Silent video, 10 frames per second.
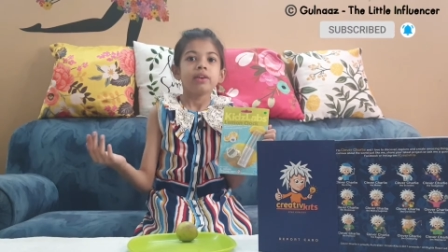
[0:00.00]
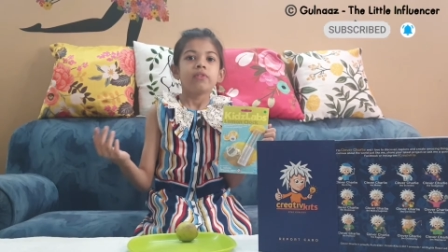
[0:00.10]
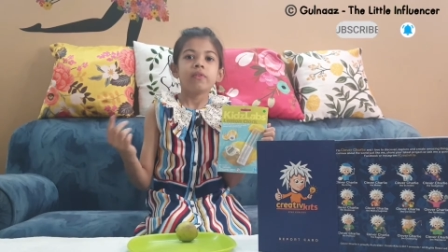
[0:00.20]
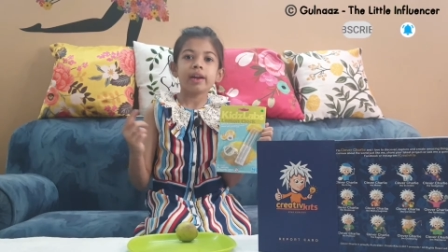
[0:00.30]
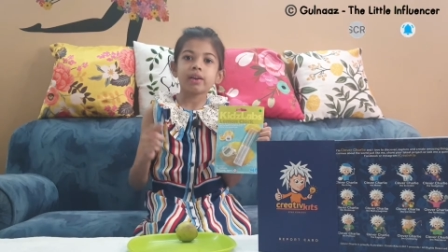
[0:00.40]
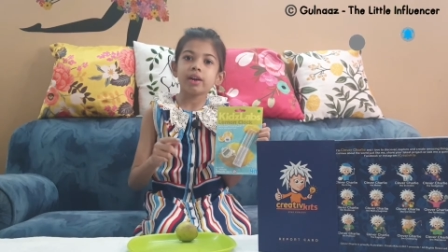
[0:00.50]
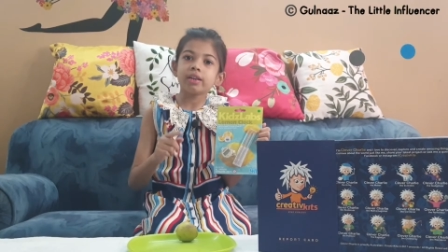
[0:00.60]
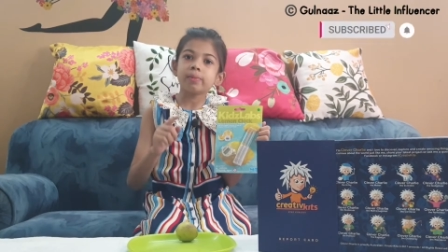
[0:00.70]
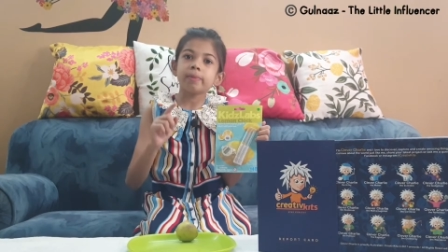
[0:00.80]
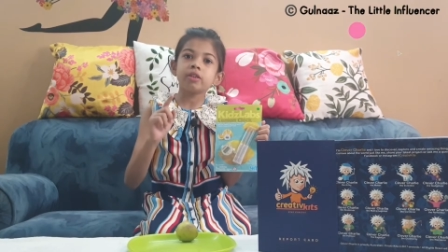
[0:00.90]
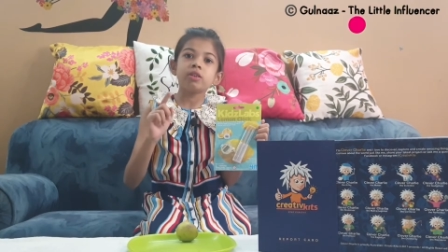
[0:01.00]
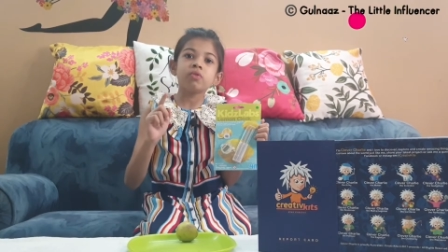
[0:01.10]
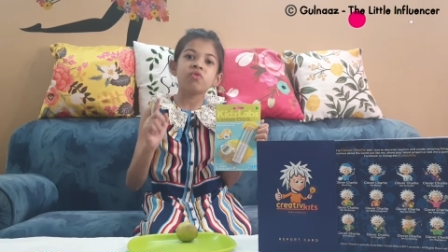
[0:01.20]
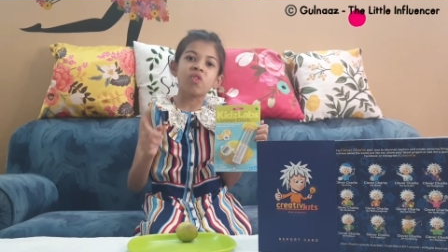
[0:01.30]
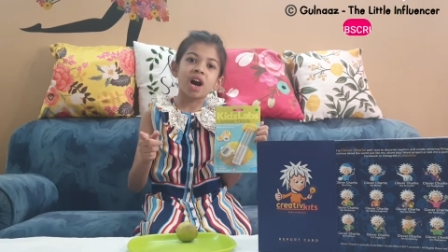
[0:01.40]
we're going to put
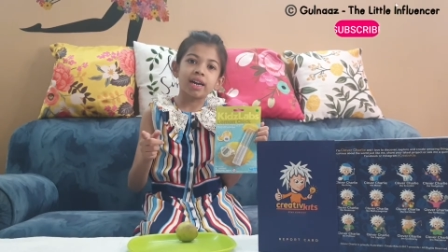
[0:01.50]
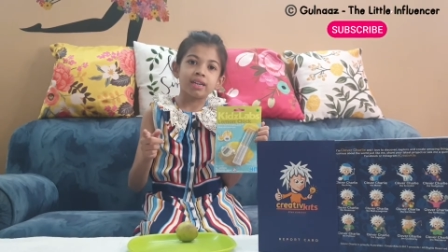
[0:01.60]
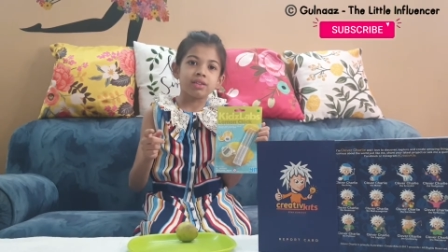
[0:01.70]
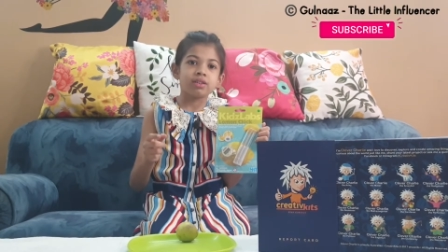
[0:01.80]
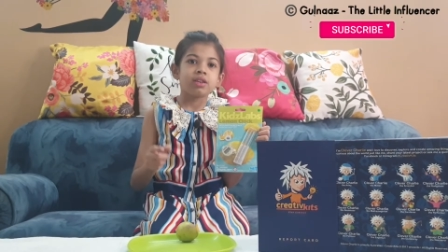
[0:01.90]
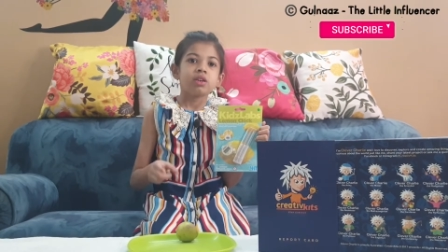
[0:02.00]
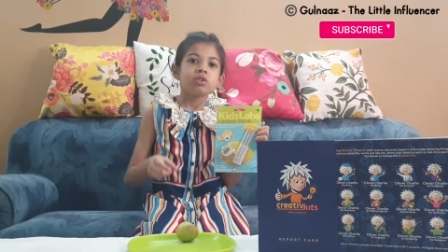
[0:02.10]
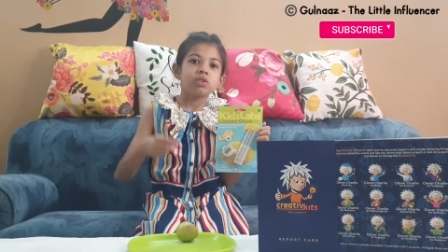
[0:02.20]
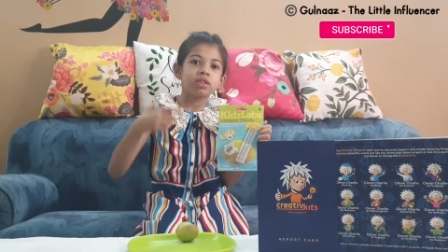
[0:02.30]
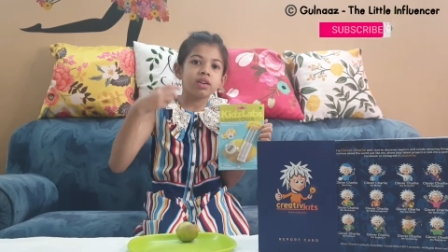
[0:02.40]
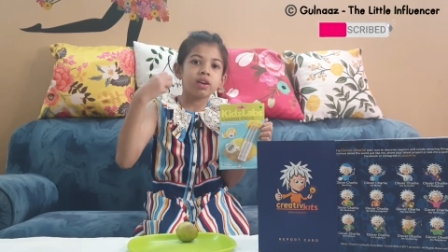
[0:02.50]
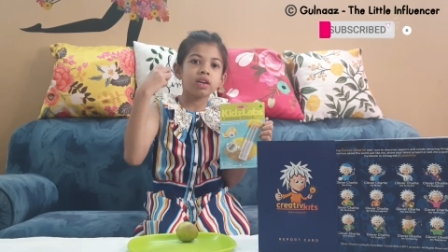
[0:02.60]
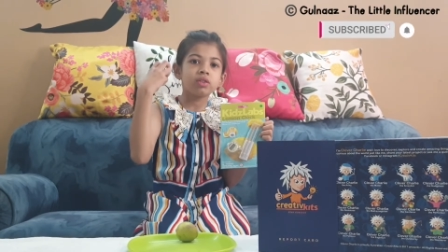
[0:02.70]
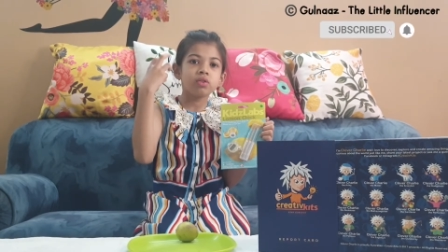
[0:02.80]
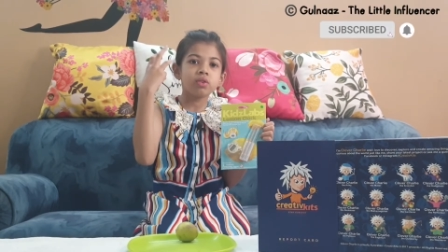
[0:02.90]
the wires. So there
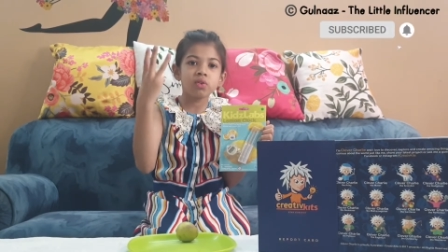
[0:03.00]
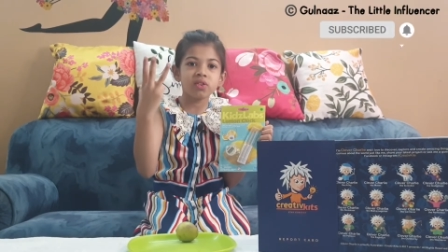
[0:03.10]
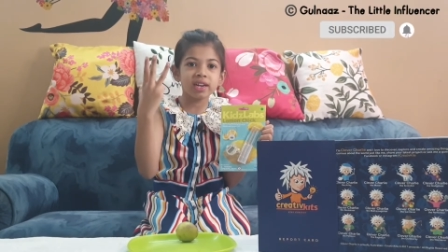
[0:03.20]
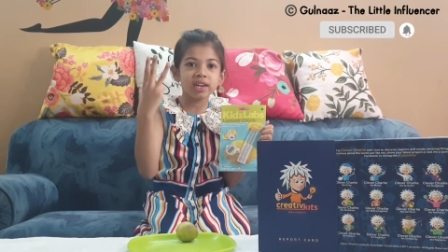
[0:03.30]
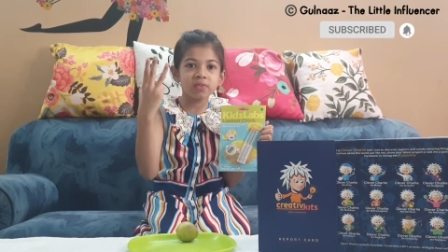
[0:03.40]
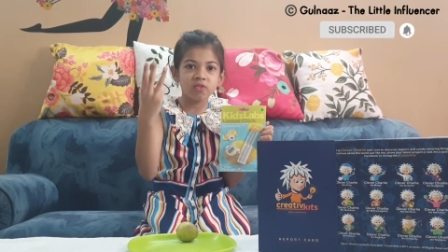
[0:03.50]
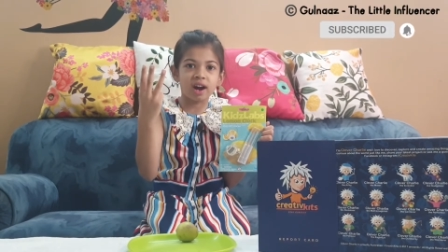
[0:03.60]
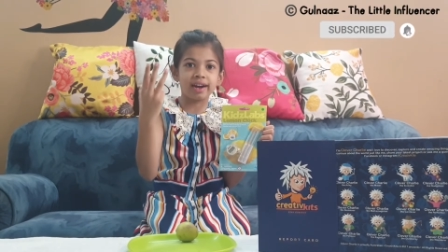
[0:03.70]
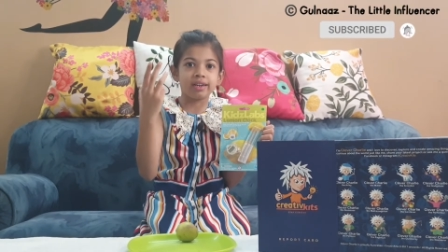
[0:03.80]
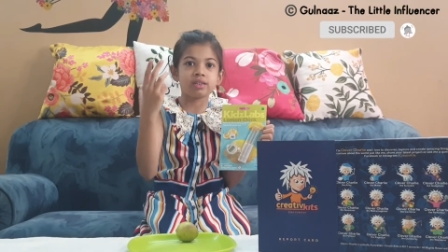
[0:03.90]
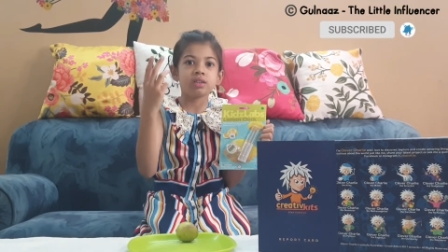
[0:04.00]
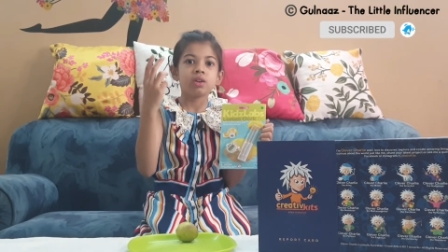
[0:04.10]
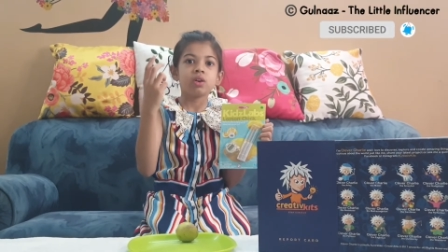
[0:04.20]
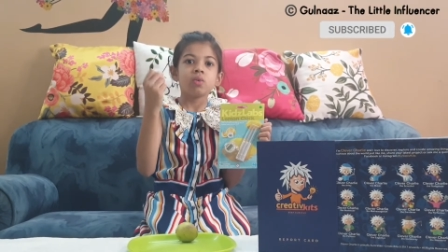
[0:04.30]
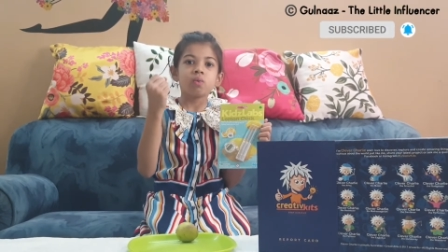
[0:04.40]
are 3 wires.
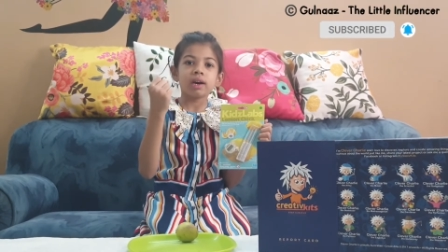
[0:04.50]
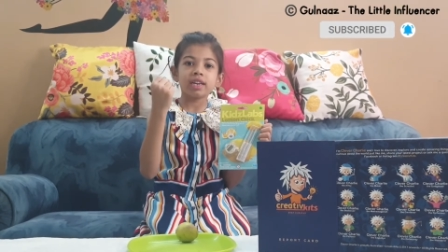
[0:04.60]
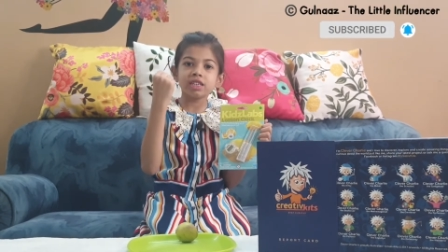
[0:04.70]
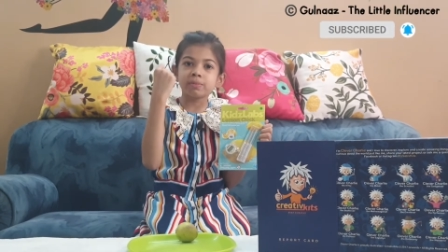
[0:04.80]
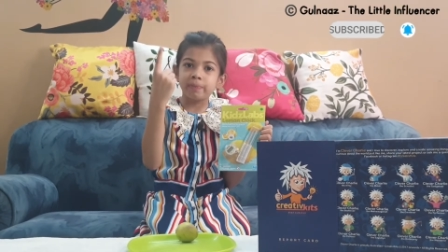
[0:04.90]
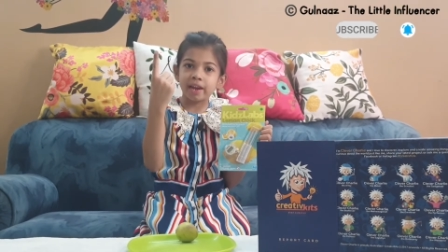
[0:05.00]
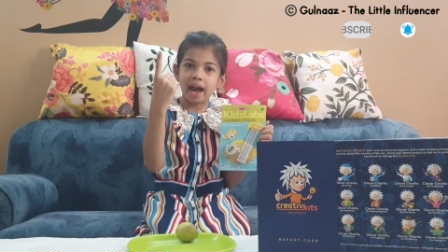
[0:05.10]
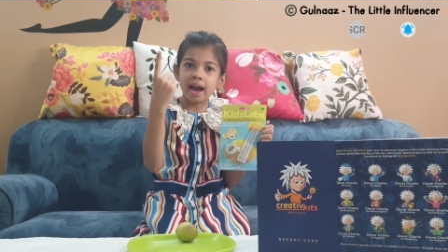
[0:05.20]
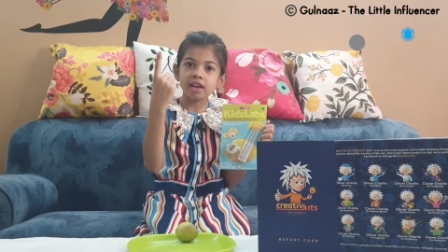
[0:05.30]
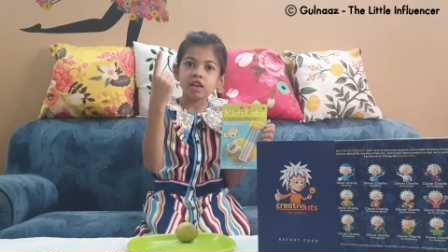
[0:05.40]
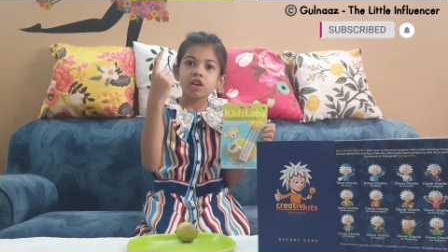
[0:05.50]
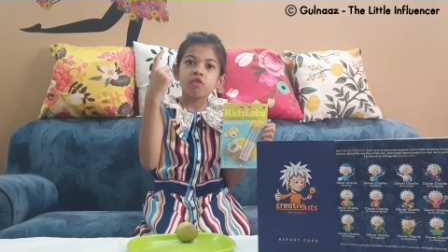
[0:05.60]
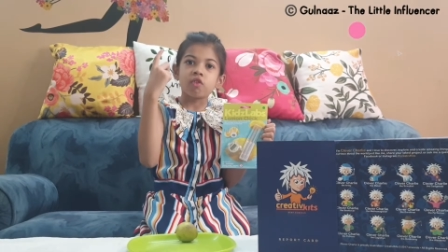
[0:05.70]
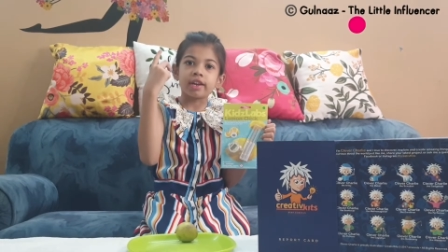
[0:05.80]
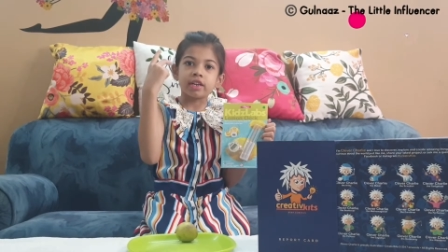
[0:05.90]
One is black,
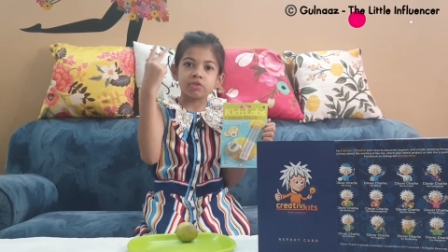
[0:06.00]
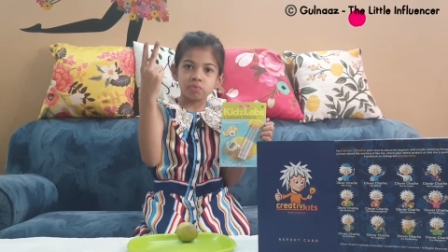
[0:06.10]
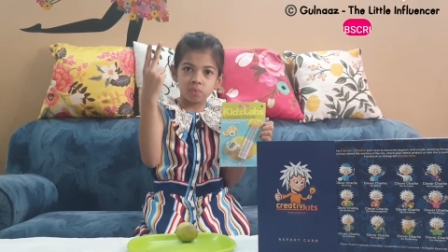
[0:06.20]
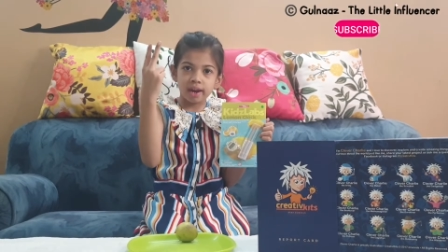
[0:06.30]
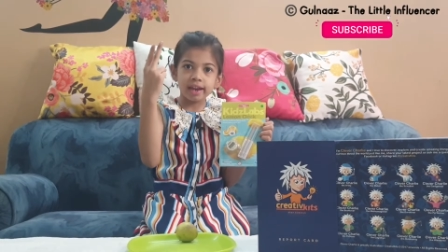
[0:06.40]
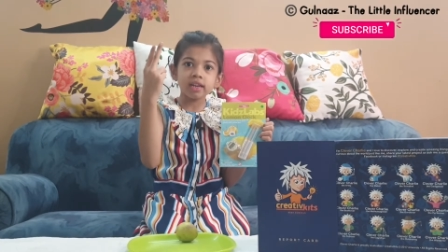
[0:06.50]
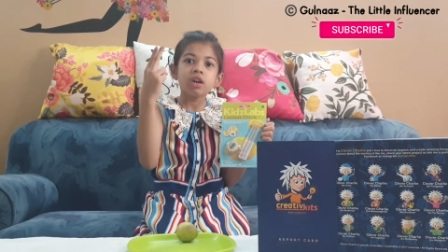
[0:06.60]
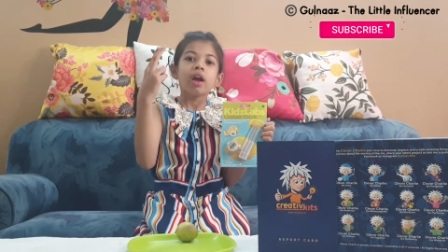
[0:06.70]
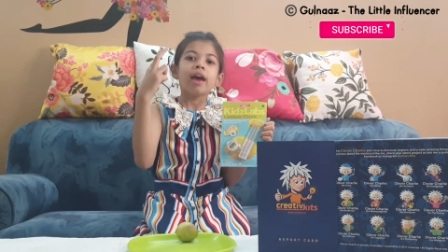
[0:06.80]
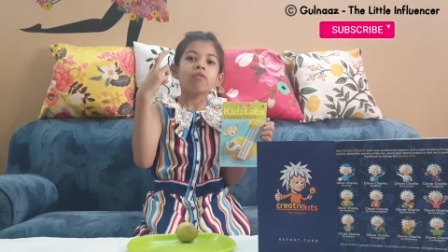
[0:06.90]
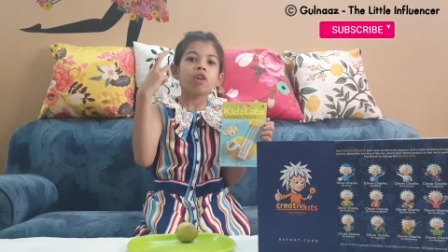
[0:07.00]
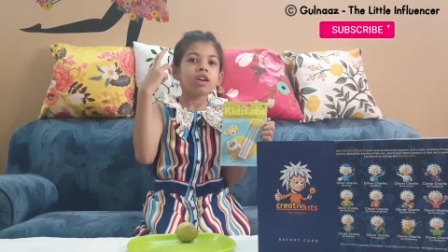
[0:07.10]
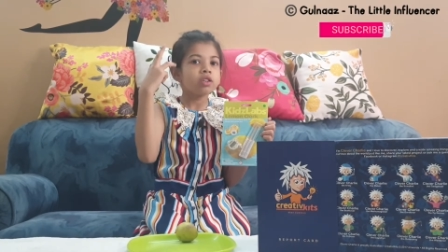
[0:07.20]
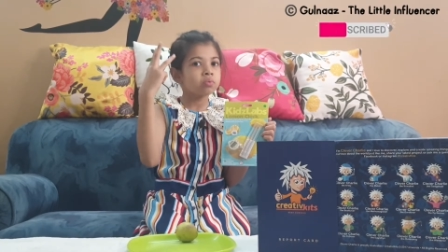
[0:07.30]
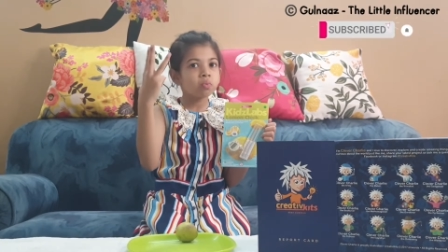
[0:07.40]
one is red, and
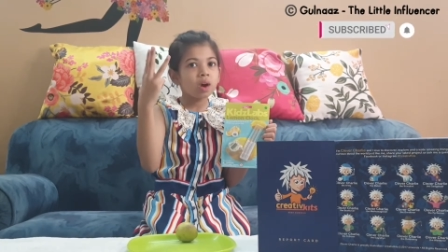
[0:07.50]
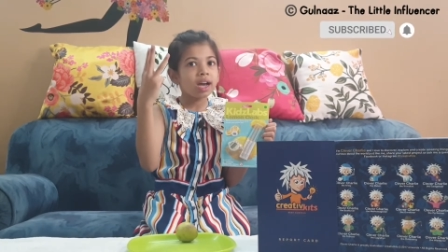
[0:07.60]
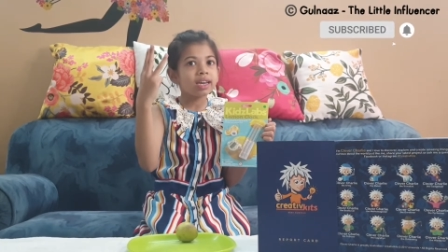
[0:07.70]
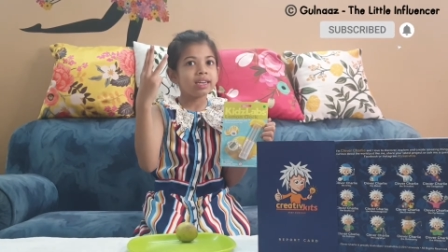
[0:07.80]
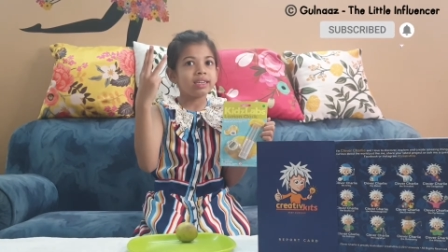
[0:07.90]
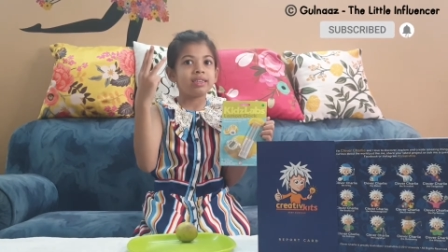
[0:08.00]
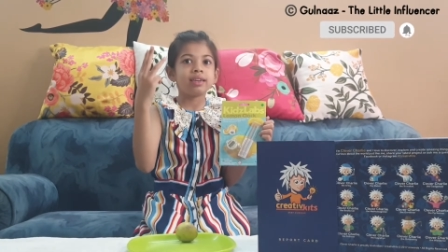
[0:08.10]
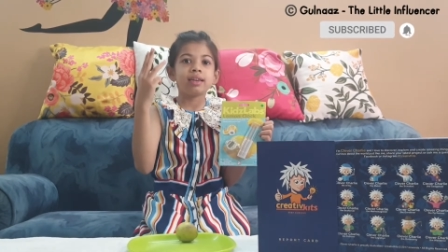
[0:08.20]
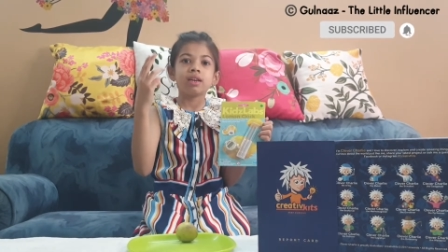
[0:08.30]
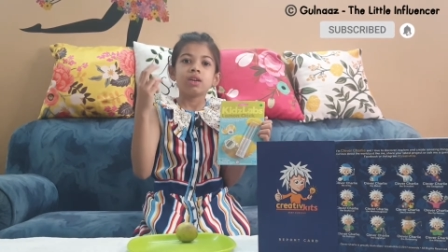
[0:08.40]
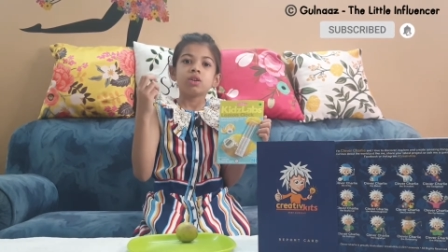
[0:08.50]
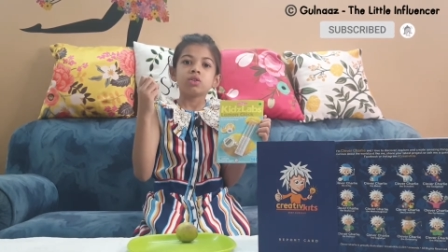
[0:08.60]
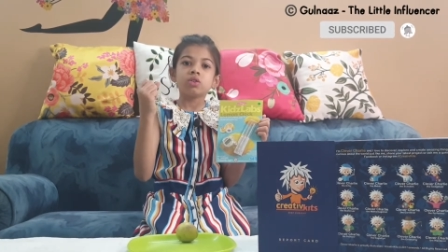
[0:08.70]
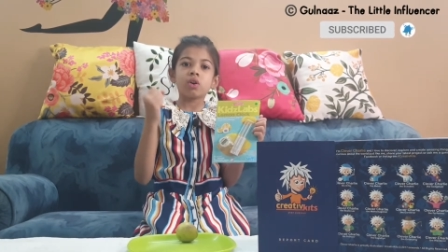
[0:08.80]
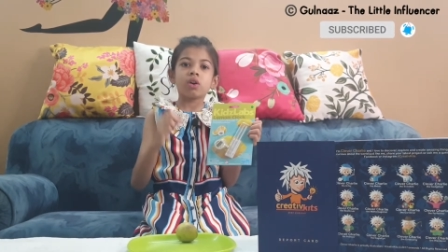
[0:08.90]
one is white.
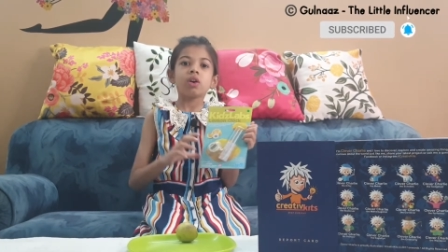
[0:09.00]
So